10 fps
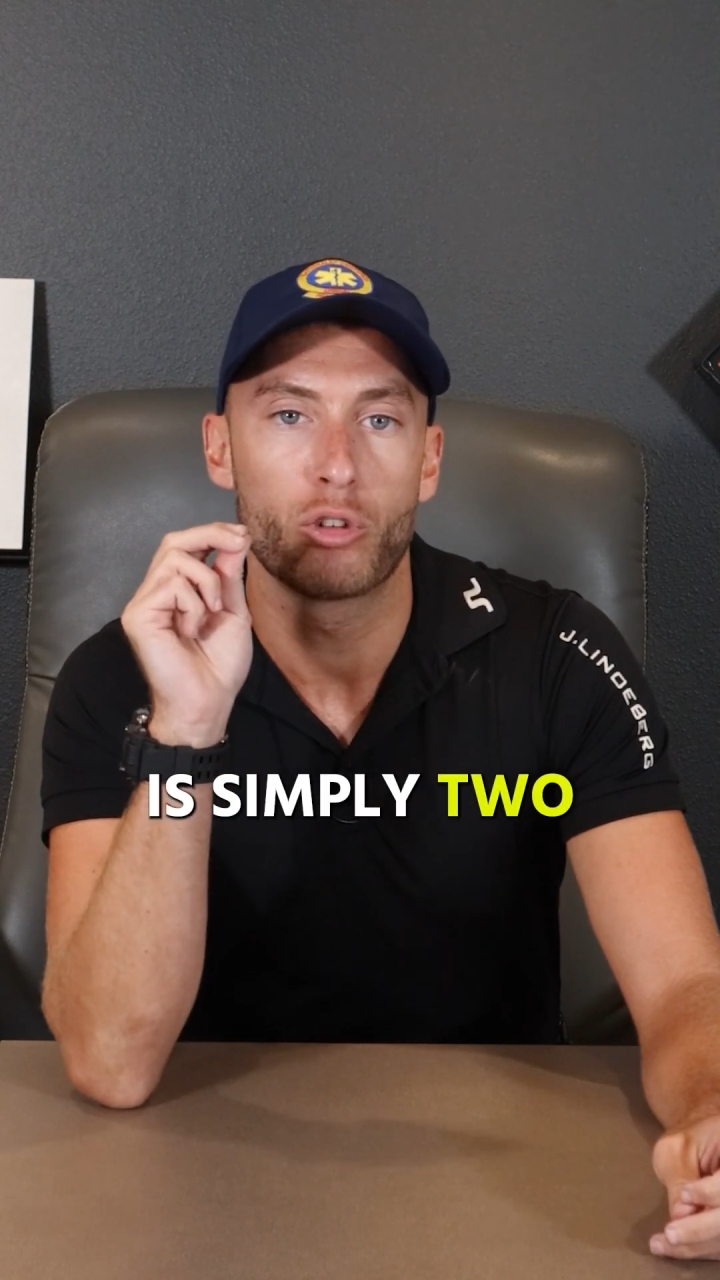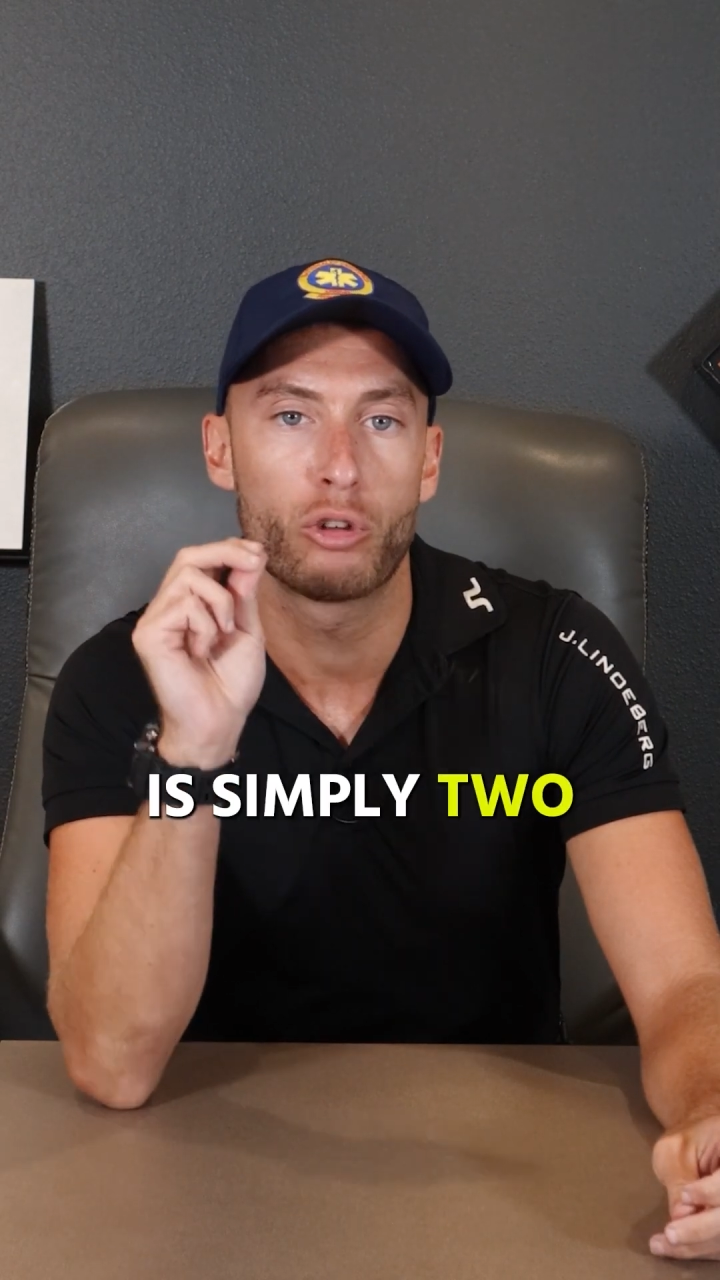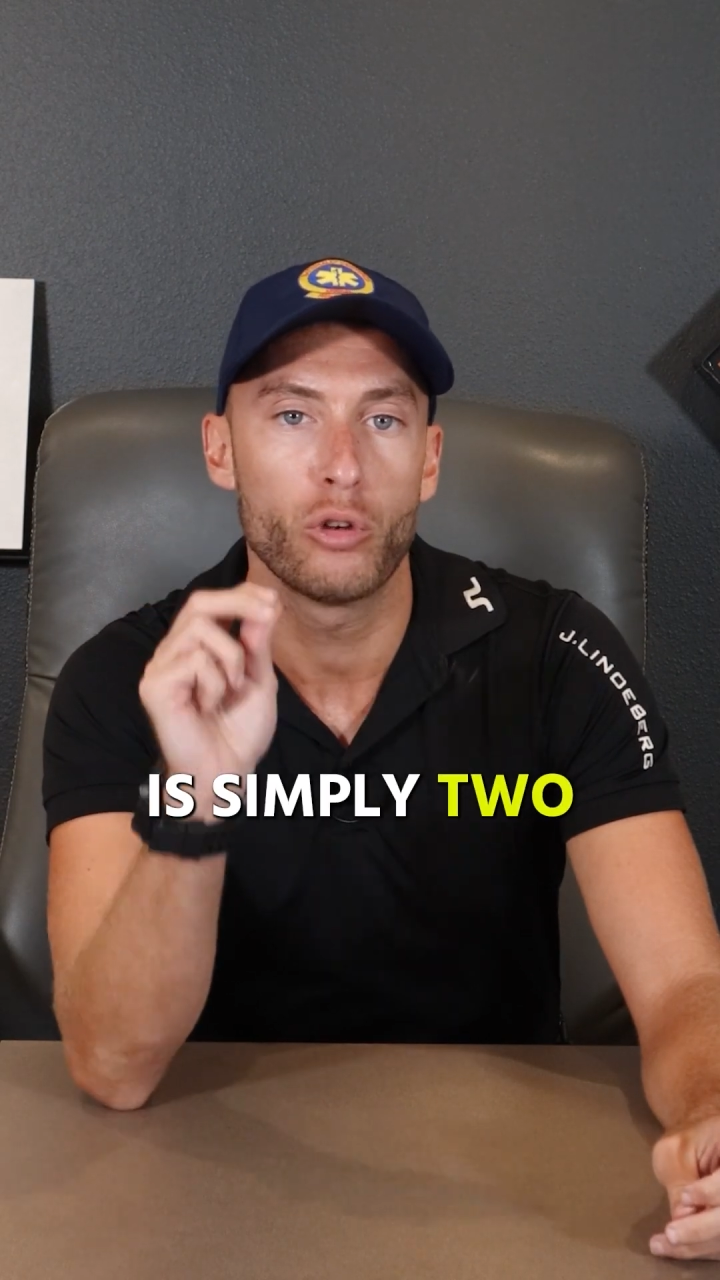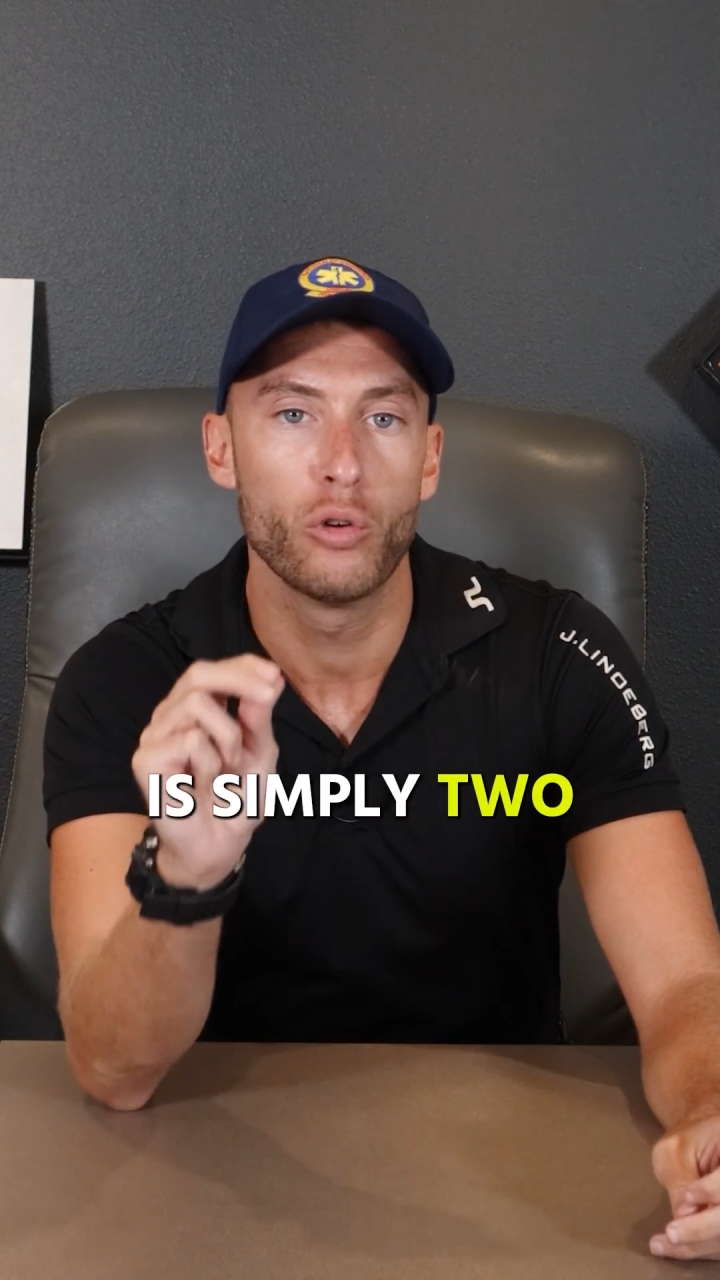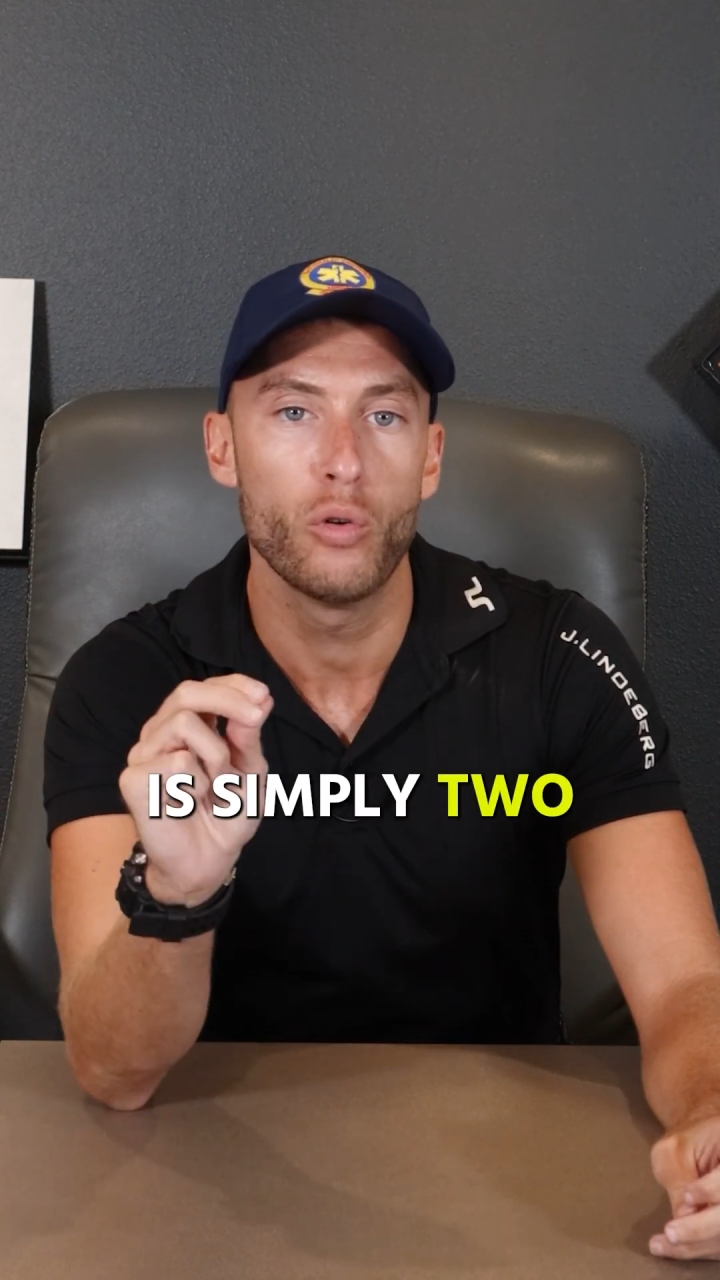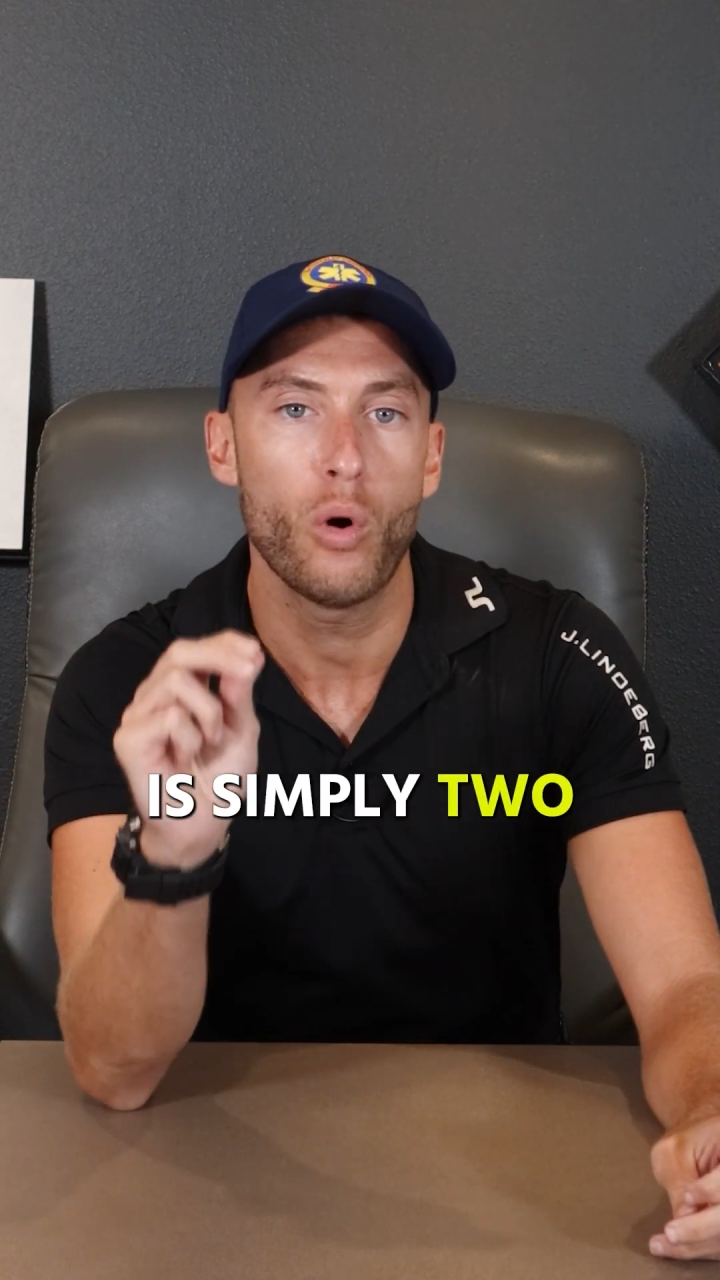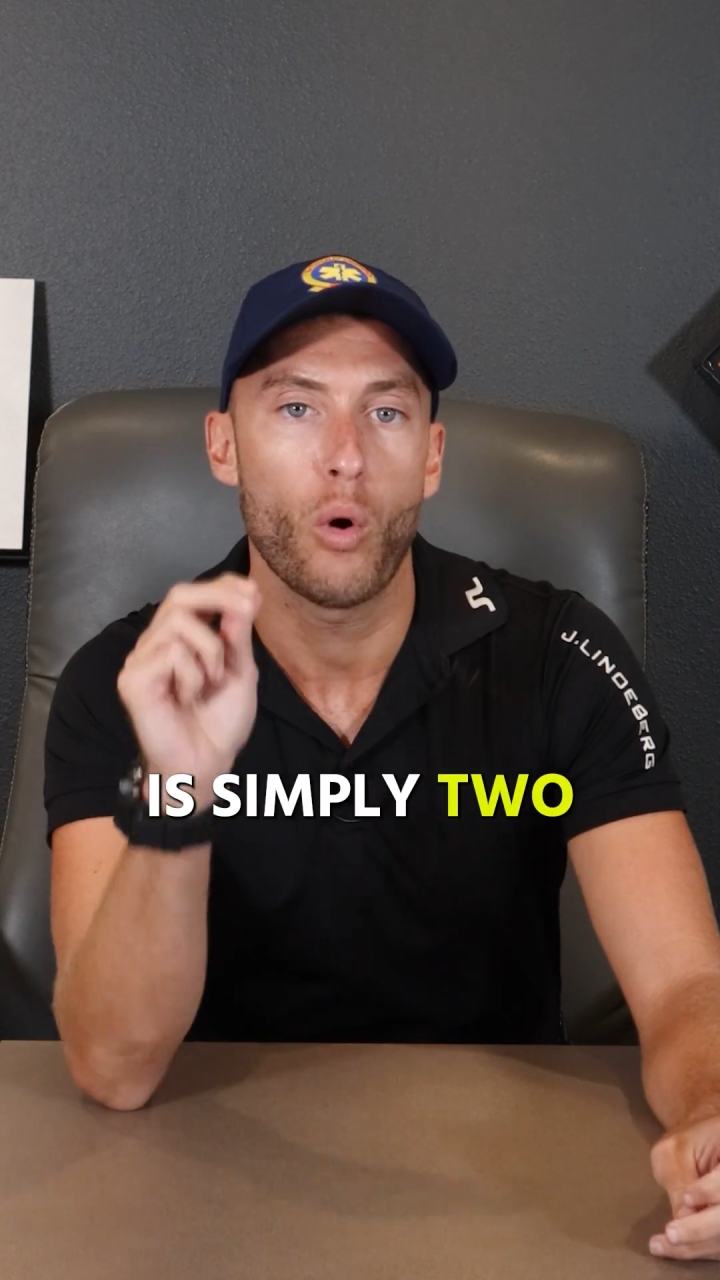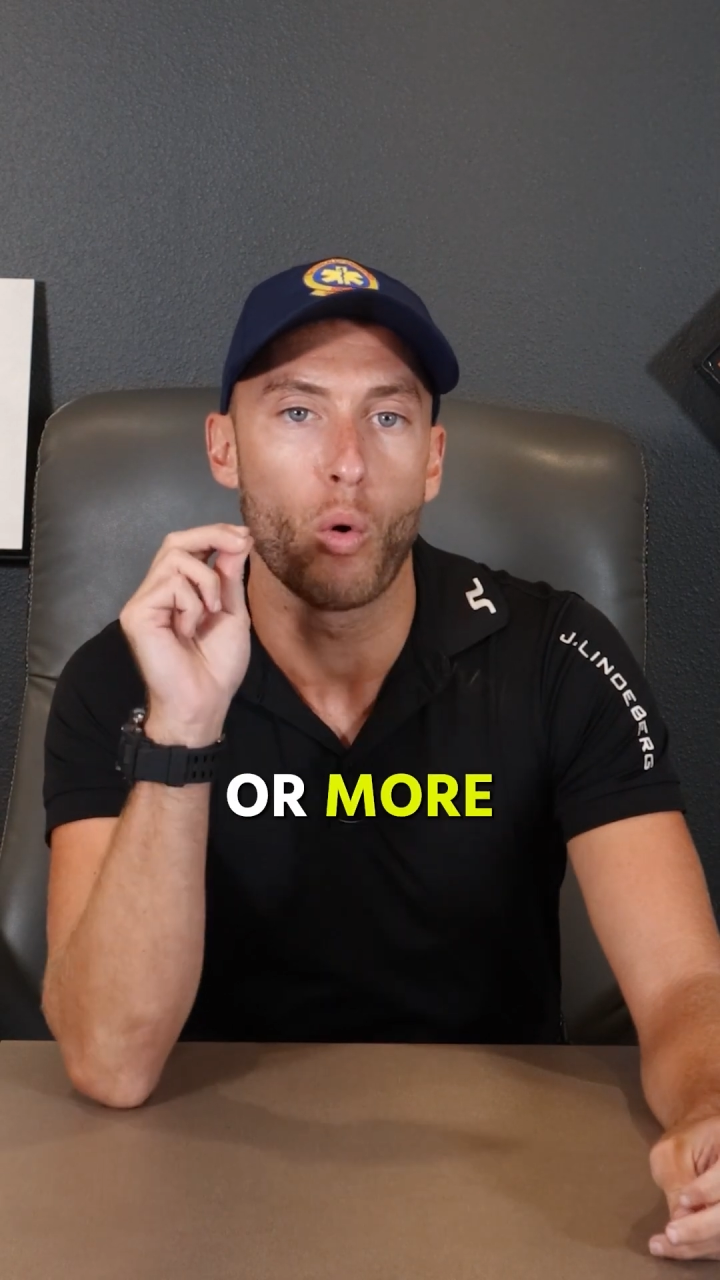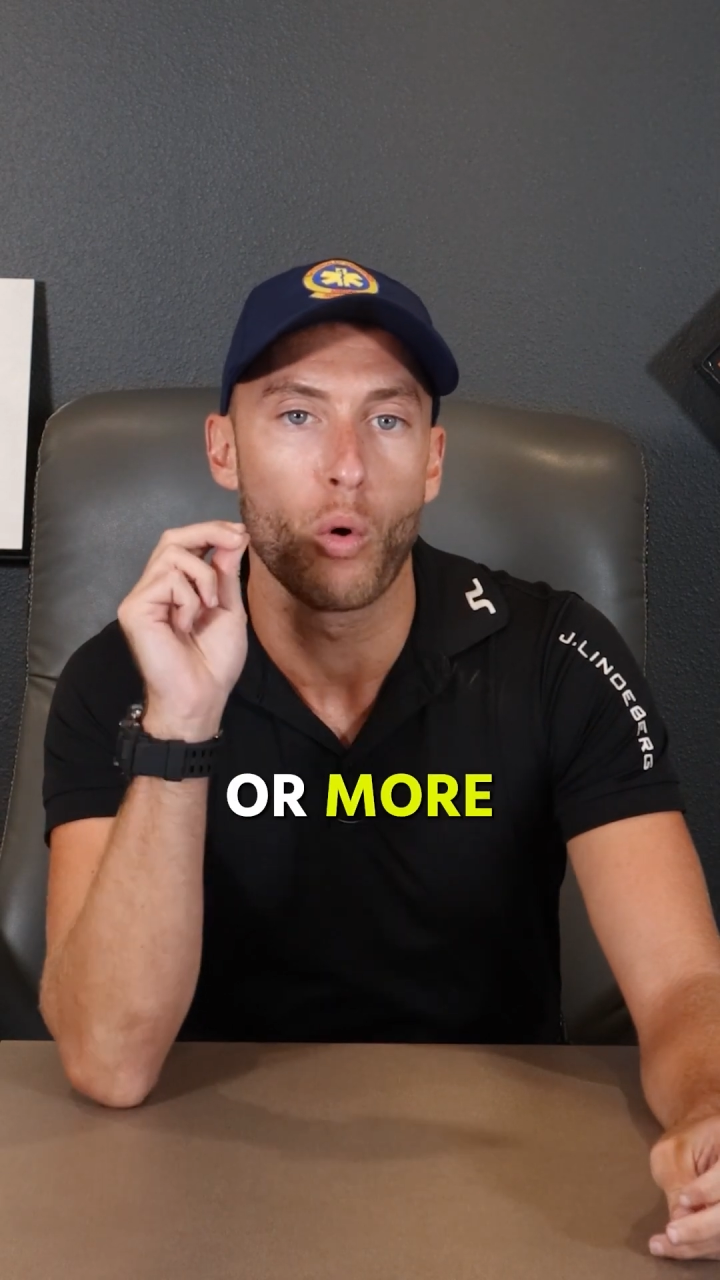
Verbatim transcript: two